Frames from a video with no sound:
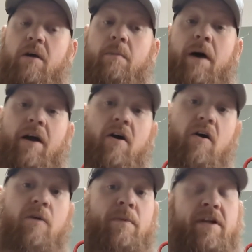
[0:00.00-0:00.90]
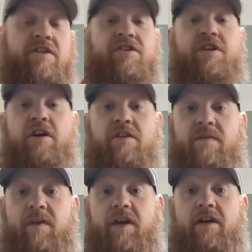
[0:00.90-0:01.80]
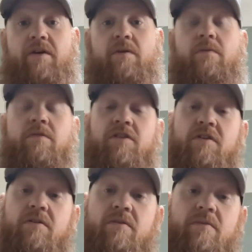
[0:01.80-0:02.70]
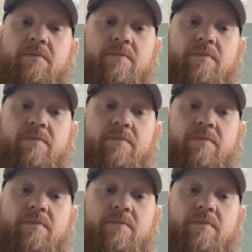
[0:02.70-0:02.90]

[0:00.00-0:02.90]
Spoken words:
By all means, share the video to